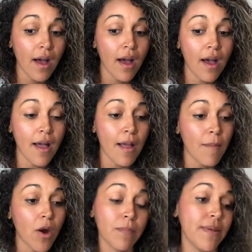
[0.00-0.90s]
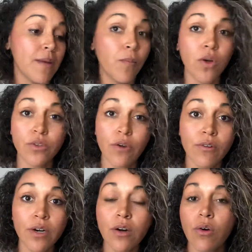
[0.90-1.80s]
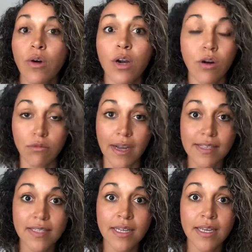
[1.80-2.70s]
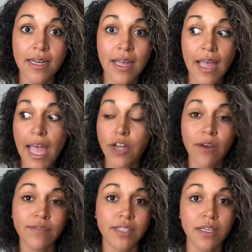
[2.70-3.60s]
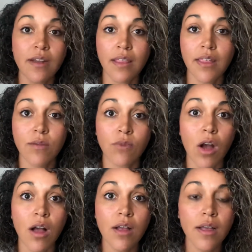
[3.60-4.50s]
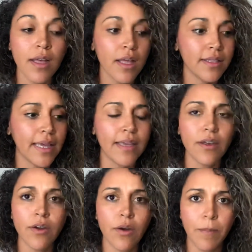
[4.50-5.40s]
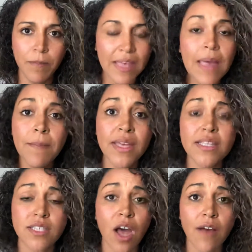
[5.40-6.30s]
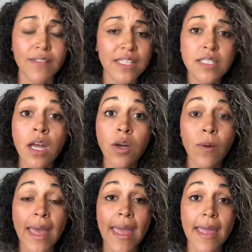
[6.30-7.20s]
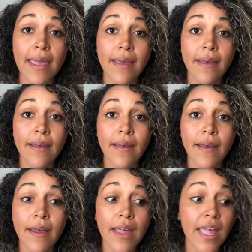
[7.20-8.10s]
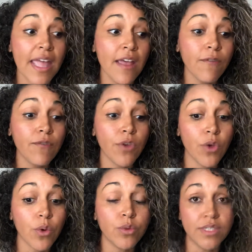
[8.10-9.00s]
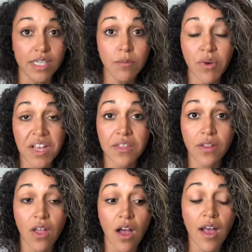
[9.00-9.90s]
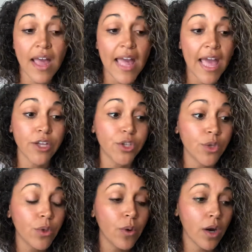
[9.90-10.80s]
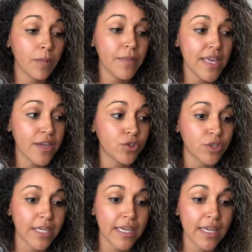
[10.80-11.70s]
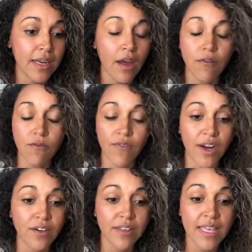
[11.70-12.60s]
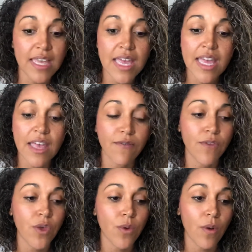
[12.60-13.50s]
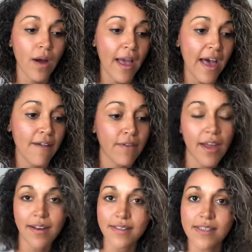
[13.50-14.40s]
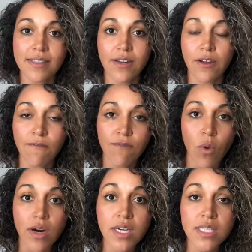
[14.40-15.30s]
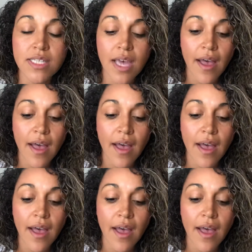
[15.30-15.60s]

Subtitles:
are being pulled over or arrested and you have done nothing wrong, like, get pissed off. That's not okay. If you did break the law and you are being treated unfairly, if you have unnecessary force,